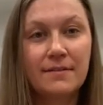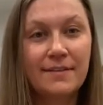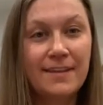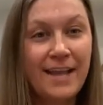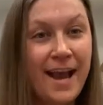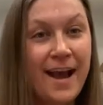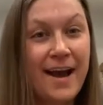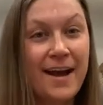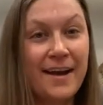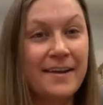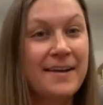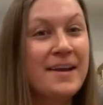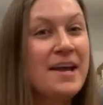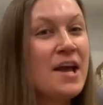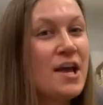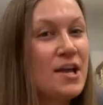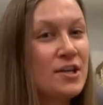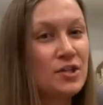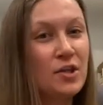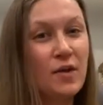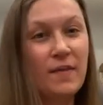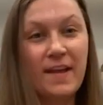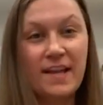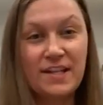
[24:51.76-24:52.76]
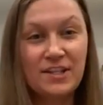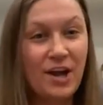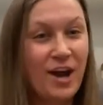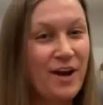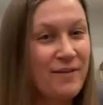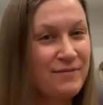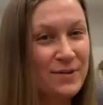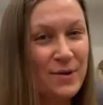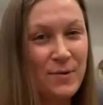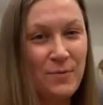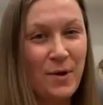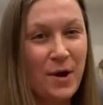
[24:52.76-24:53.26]
Yeah, so that's
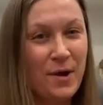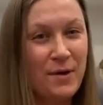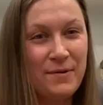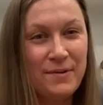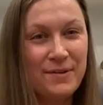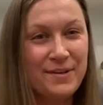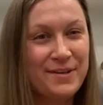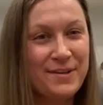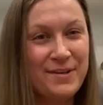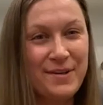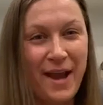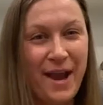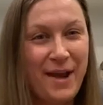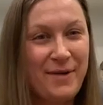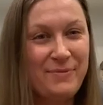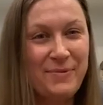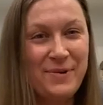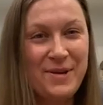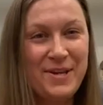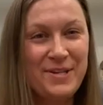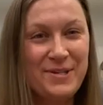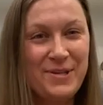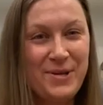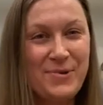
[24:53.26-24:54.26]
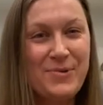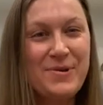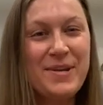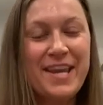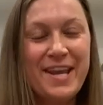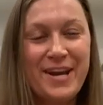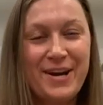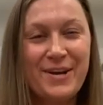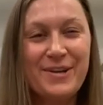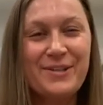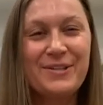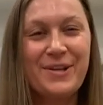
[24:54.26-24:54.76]
often what we do
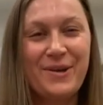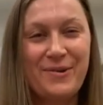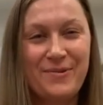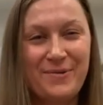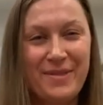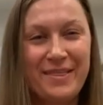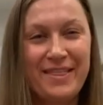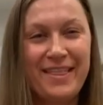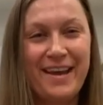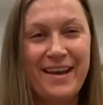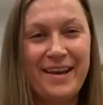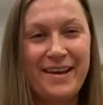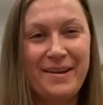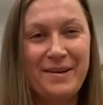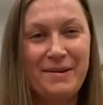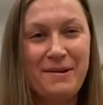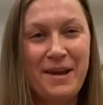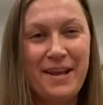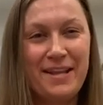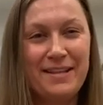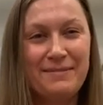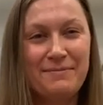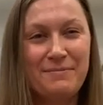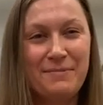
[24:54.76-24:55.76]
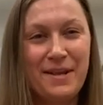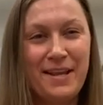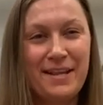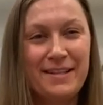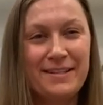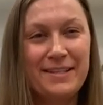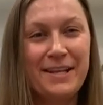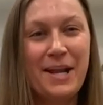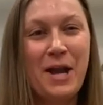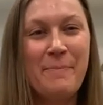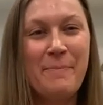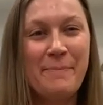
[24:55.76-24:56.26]
here. So it's
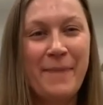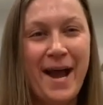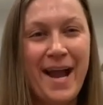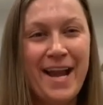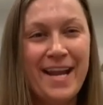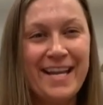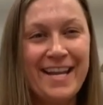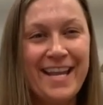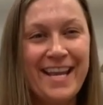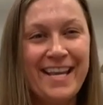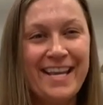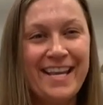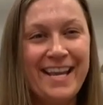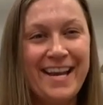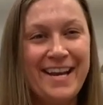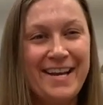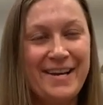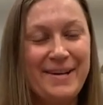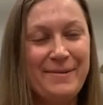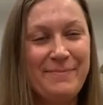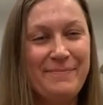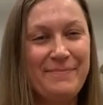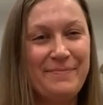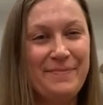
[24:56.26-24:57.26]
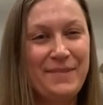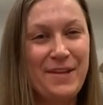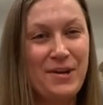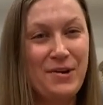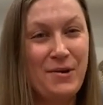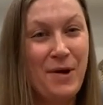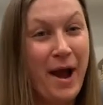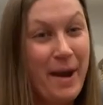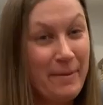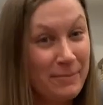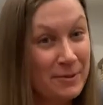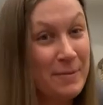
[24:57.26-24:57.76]
combining,
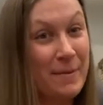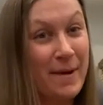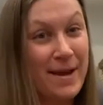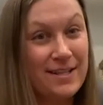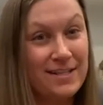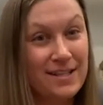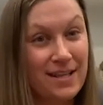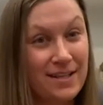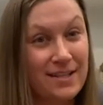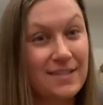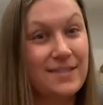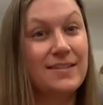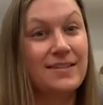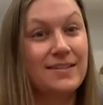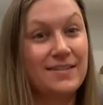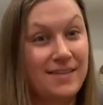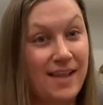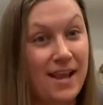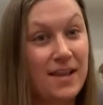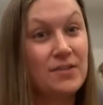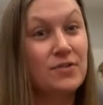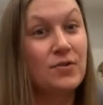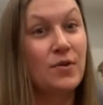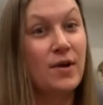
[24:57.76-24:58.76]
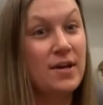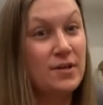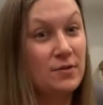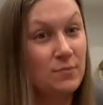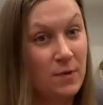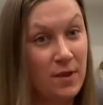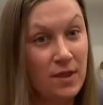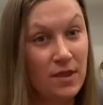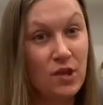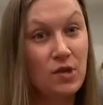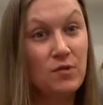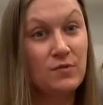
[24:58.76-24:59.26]
optimizing success rates
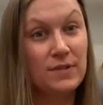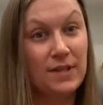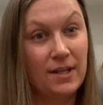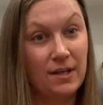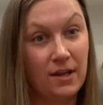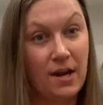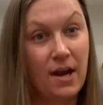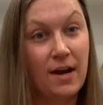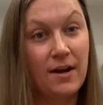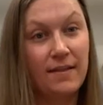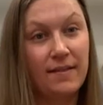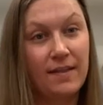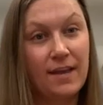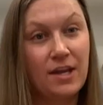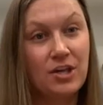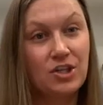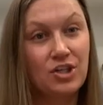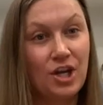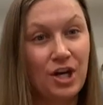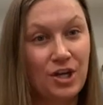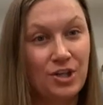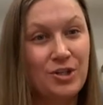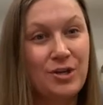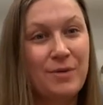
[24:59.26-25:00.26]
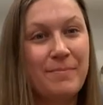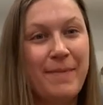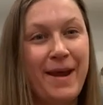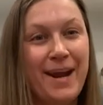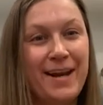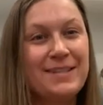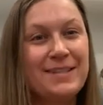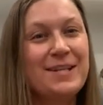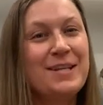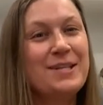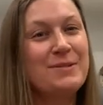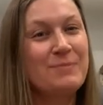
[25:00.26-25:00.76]
with using kind of the injection
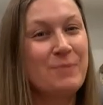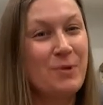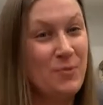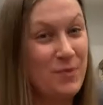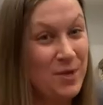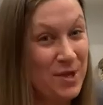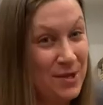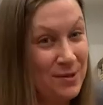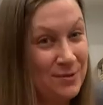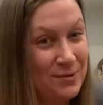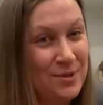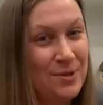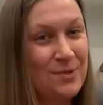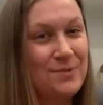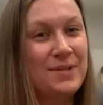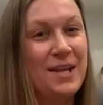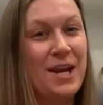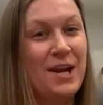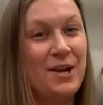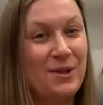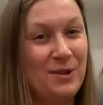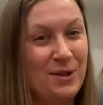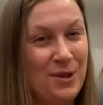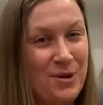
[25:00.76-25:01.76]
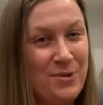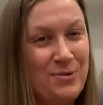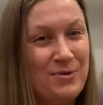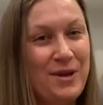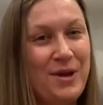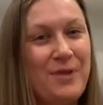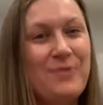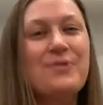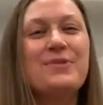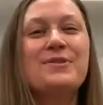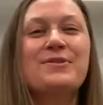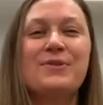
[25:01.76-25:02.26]
medicines, but we use those at a low
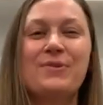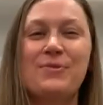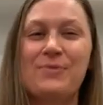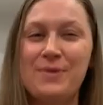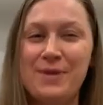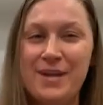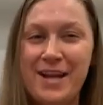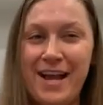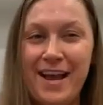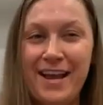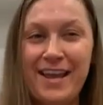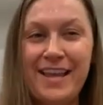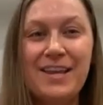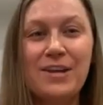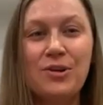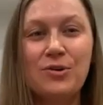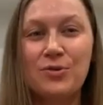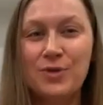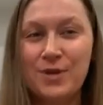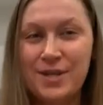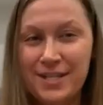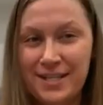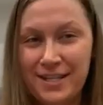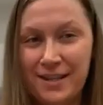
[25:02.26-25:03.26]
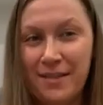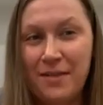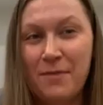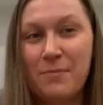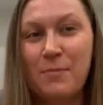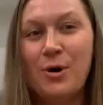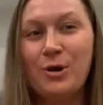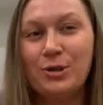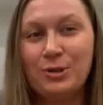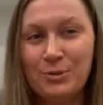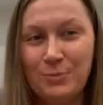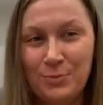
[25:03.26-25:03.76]
dose, so we're not increasing the
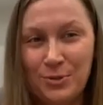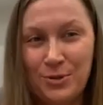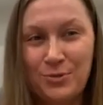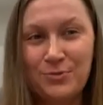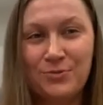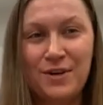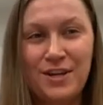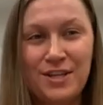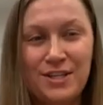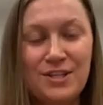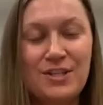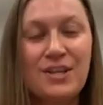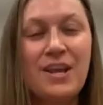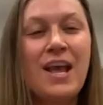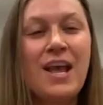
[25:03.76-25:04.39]
multiples risk